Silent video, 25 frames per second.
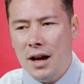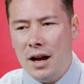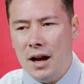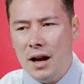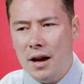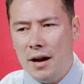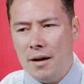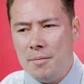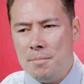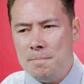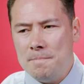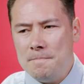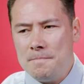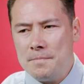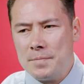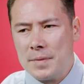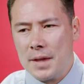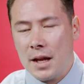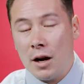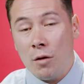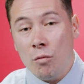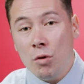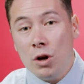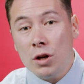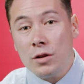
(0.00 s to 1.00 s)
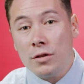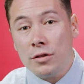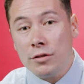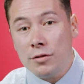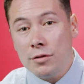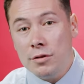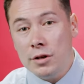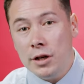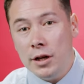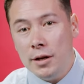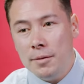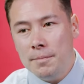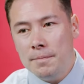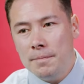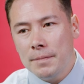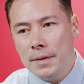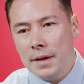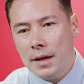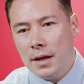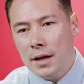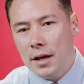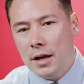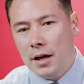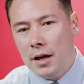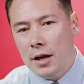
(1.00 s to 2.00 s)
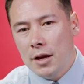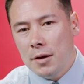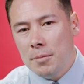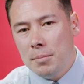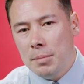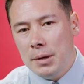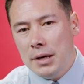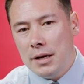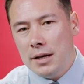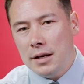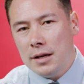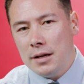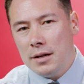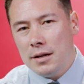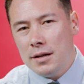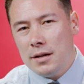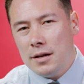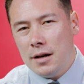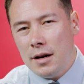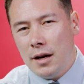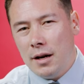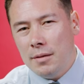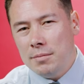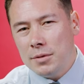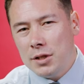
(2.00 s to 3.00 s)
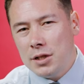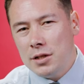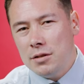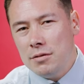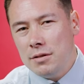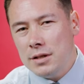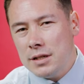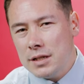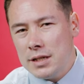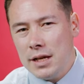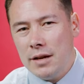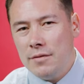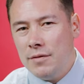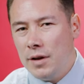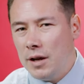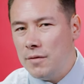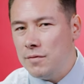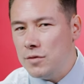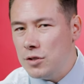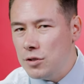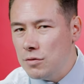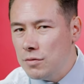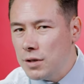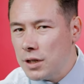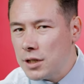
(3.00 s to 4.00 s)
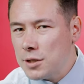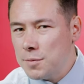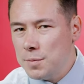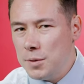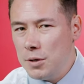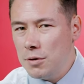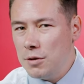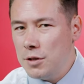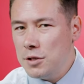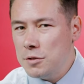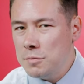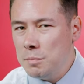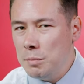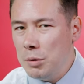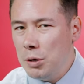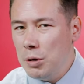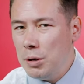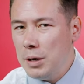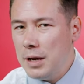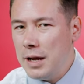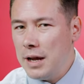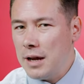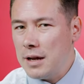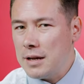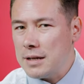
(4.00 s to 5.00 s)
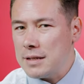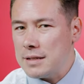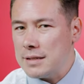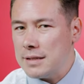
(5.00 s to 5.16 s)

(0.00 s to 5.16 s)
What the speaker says: And I worked through it, but I'm curious, have you experienced burnout?